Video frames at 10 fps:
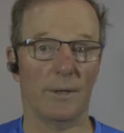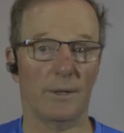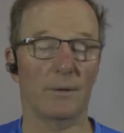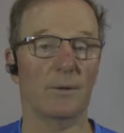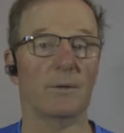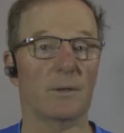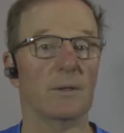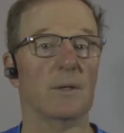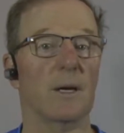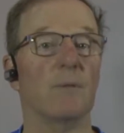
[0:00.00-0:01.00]
And Luke
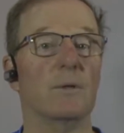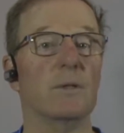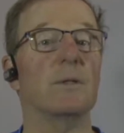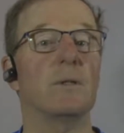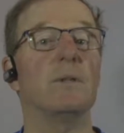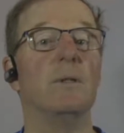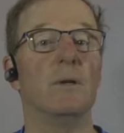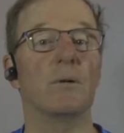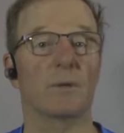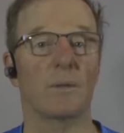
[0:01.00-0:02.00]
says, hey, I want you to
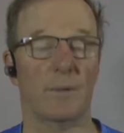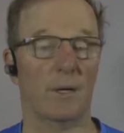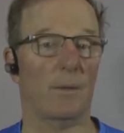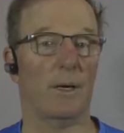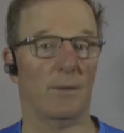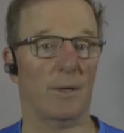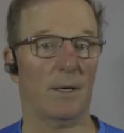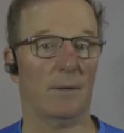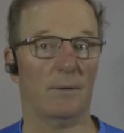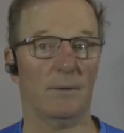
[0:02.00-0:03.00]
know something about
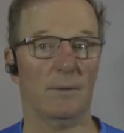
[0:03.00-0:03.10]
that.